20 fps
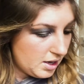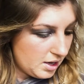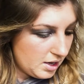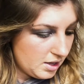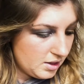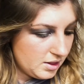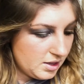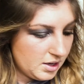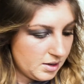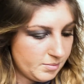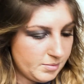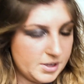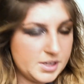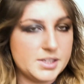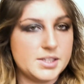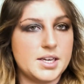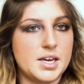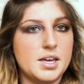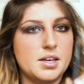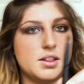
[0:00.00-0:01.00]
And then I'm gonna
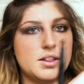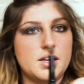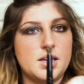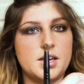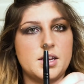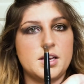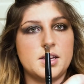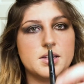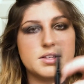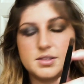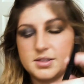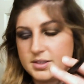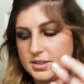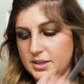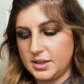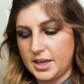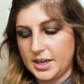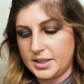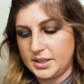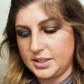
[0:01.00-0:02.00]
take the
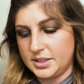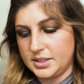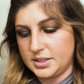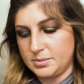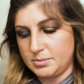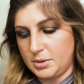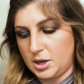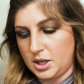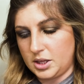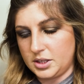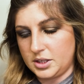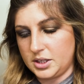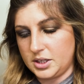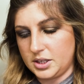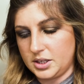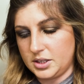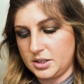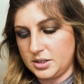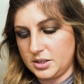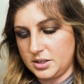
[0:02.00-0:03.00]
slightly
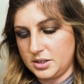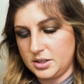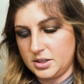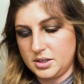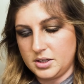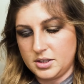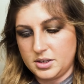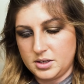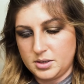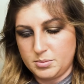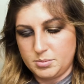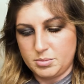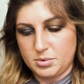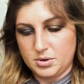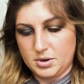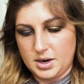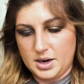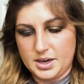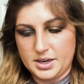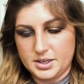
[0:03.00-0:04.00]
smaller
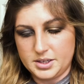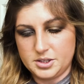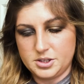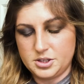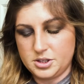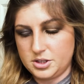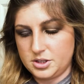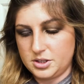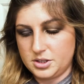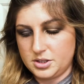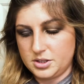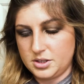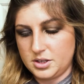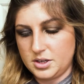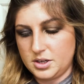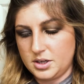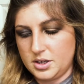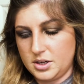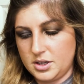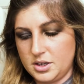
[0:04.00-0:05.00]
brush
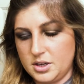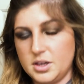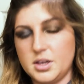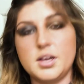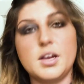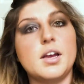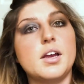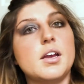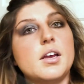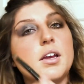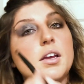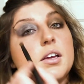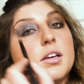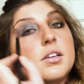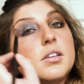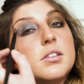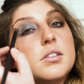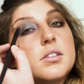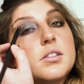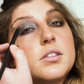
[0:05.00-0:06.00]

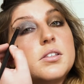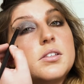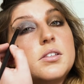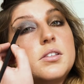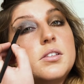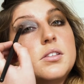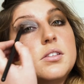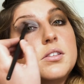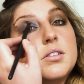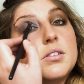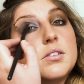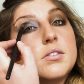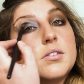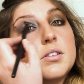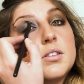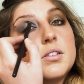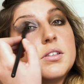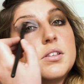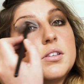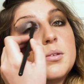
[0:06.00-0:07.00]
and do
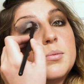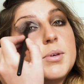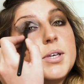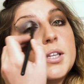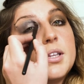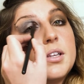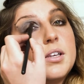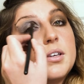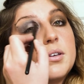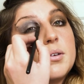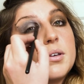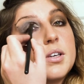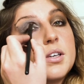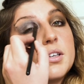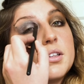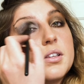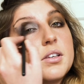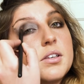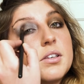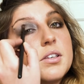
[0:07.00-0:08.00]
a little bit lower
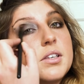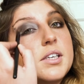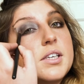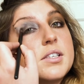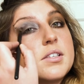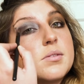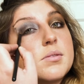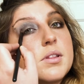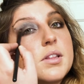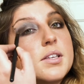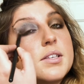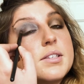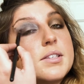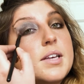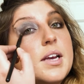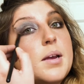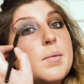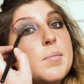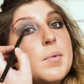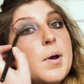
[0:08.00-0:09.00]
in the crease with the
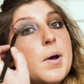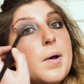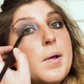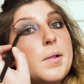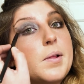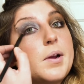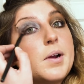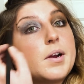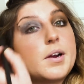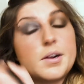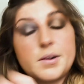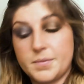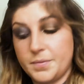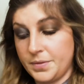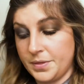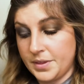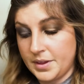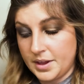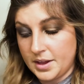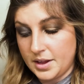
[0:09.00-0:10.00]
same color
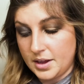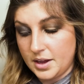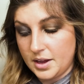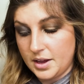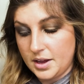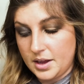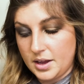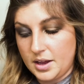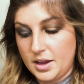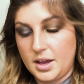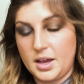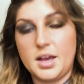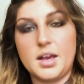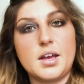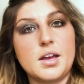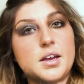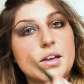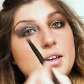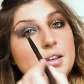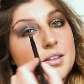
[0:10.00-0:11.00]

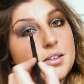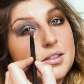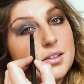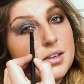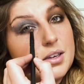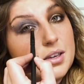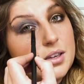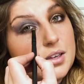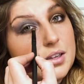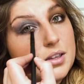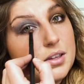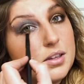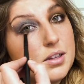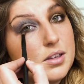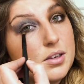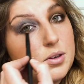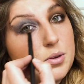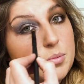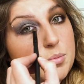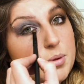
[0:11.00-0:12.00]
and a
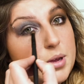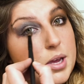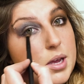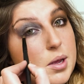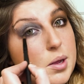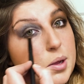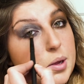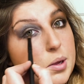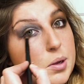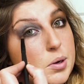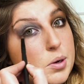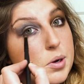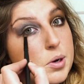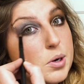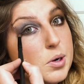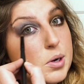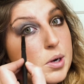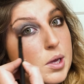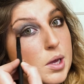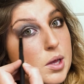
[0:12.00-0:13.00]
little bit
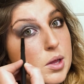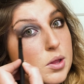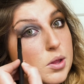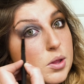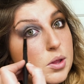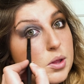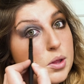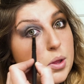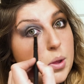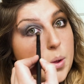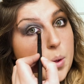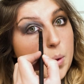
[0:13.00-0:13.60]
underneath